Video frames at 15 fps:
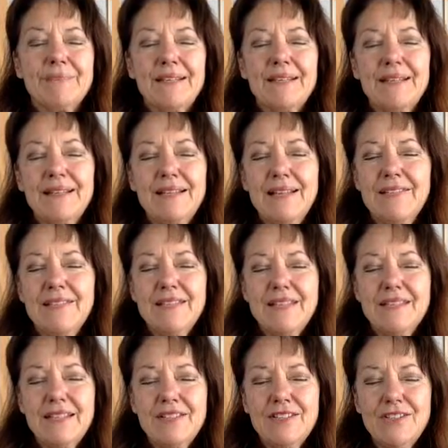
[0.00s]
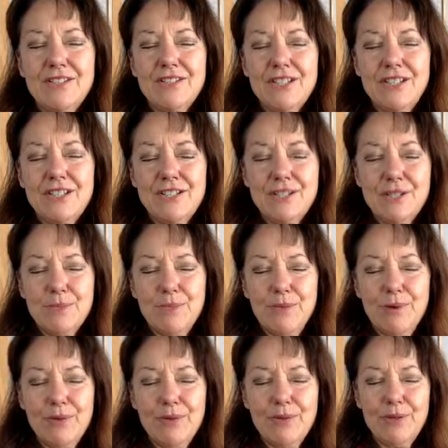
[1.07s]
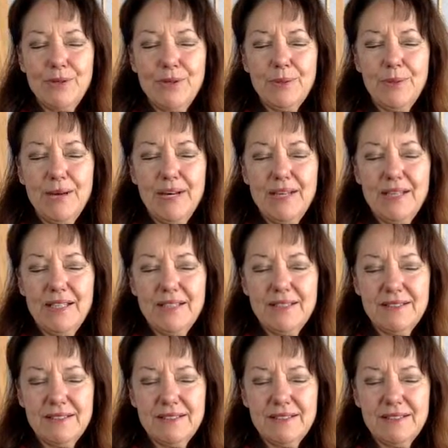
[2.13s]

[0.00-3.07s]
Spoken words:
And let these energies just pour through your body,